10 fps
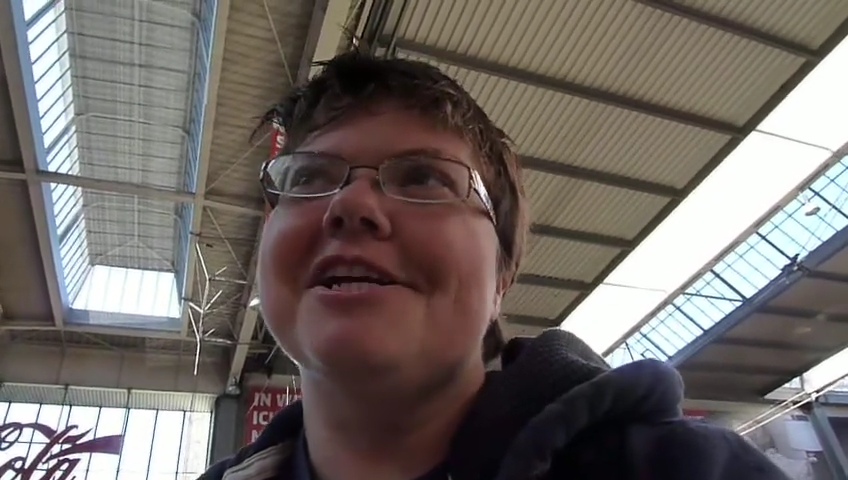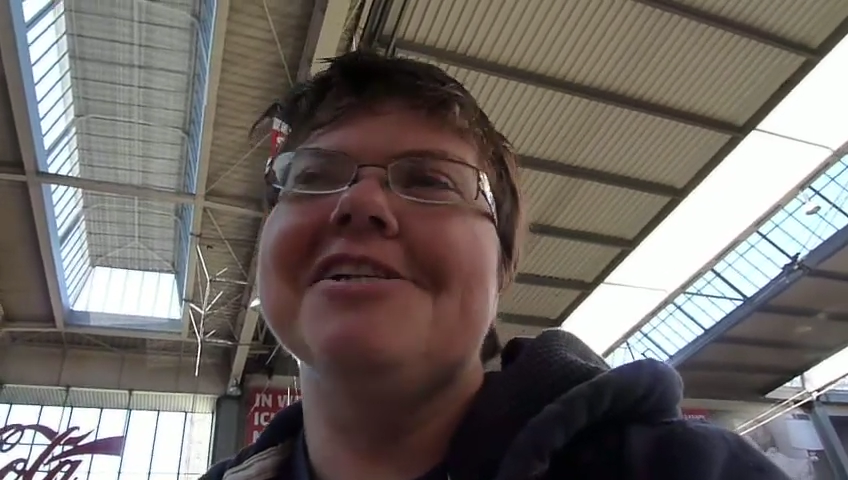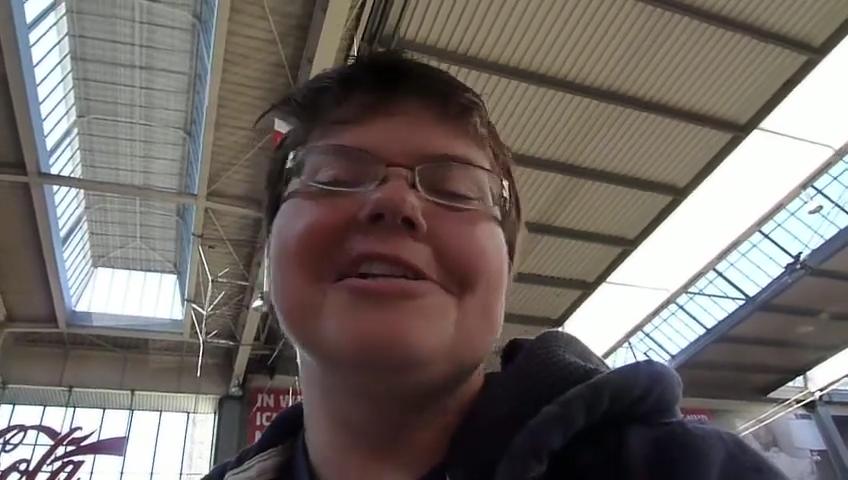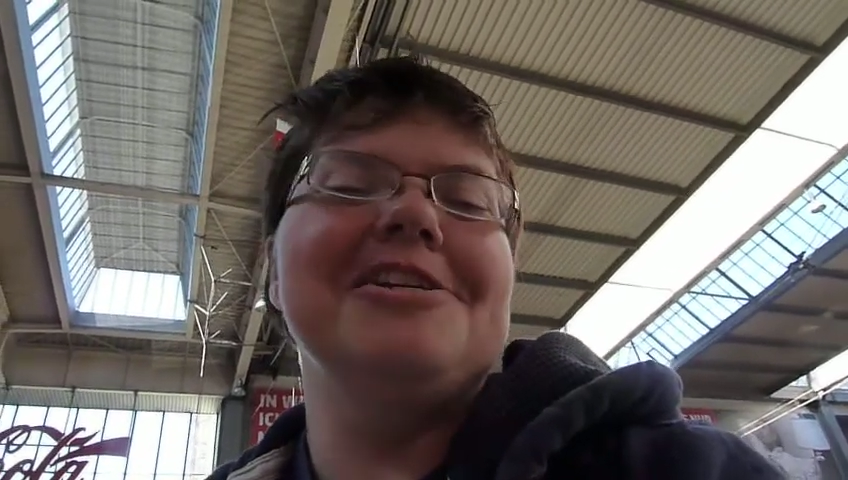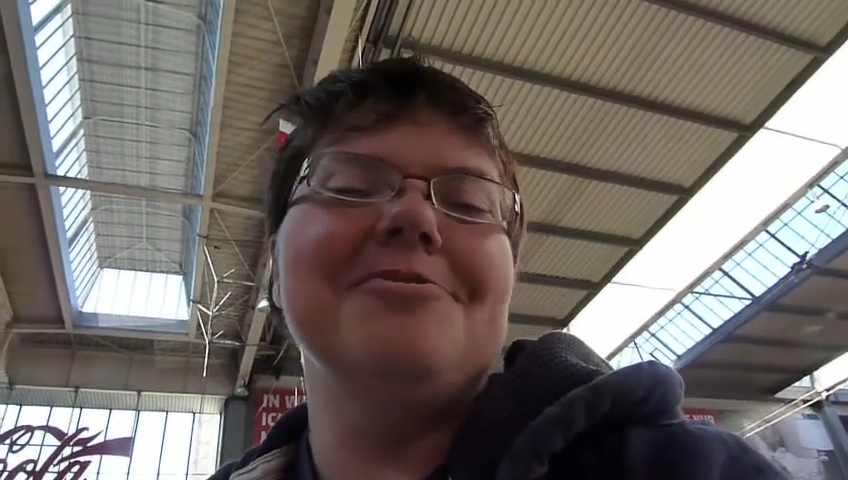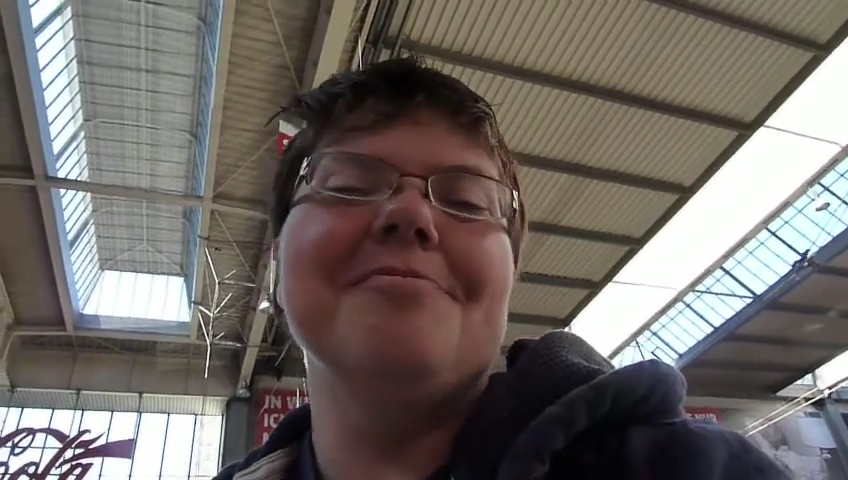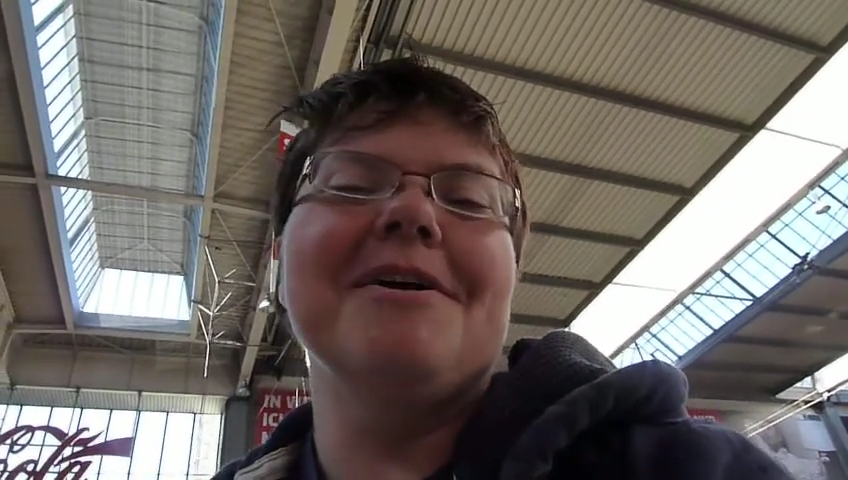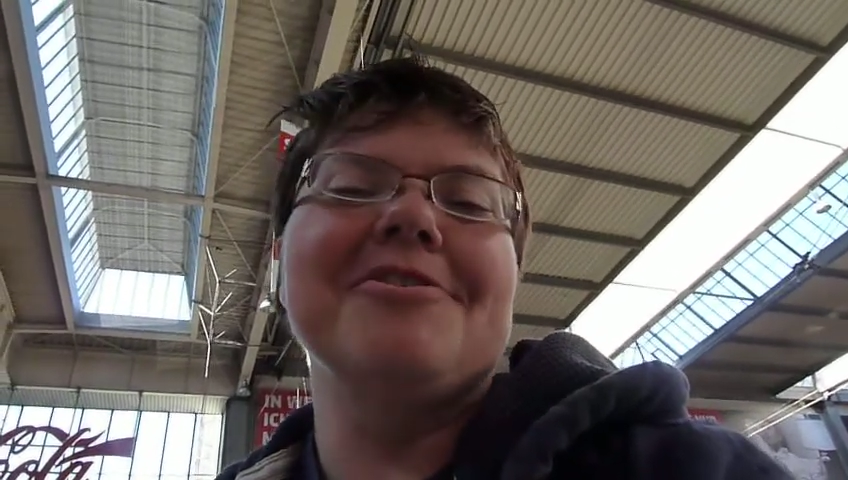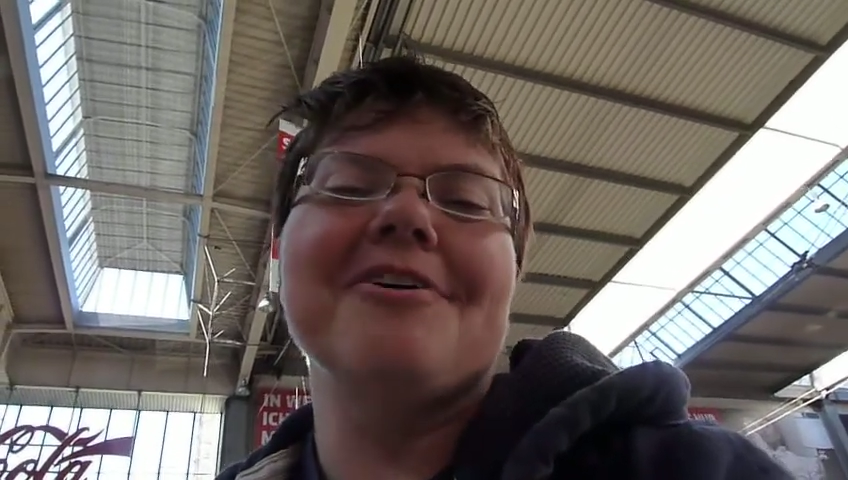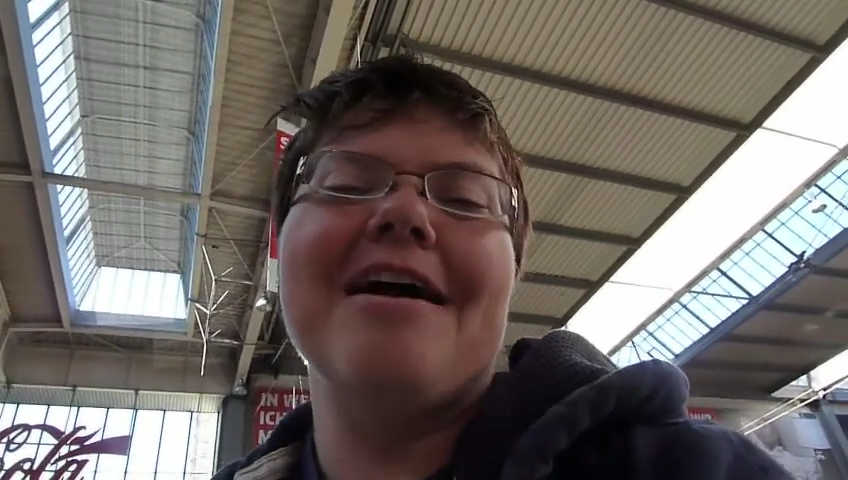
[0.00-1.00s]
continue in
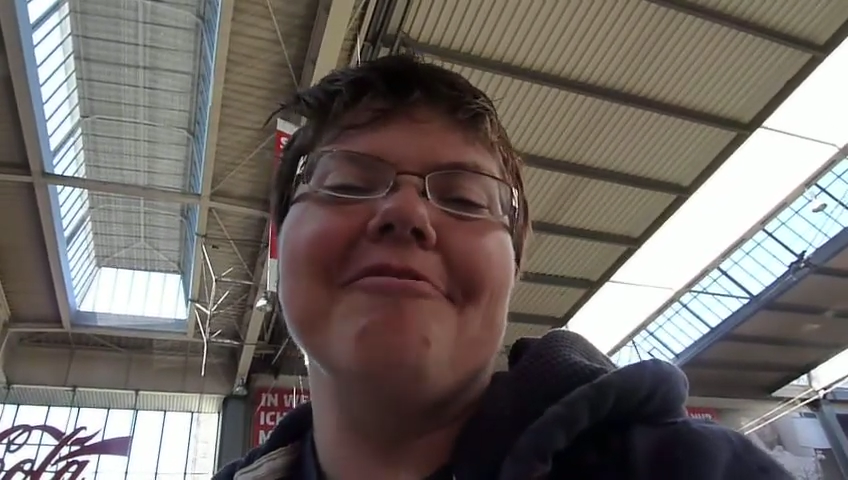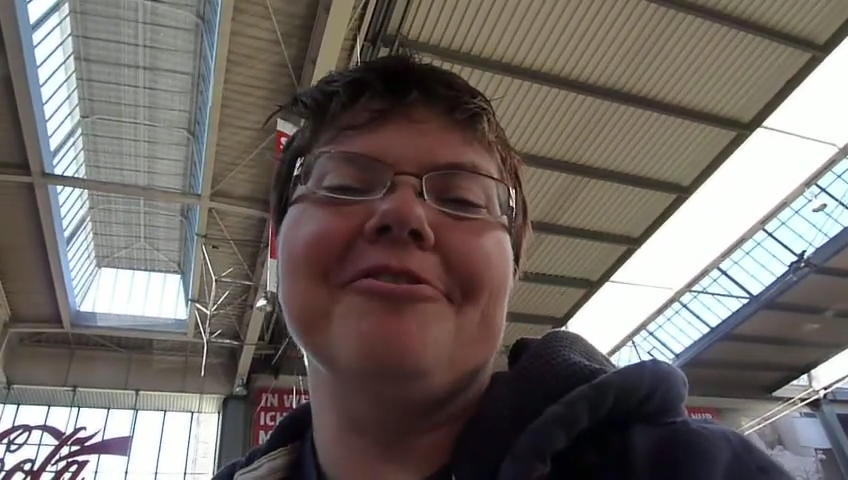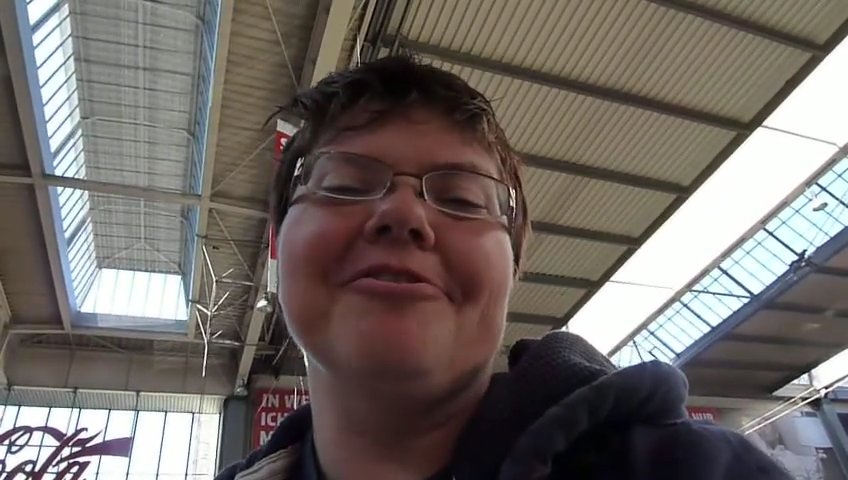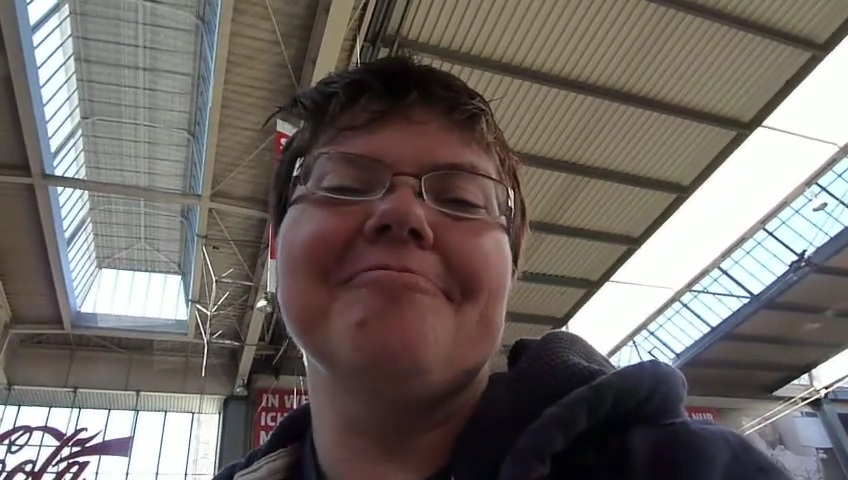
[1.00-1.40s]
my travels.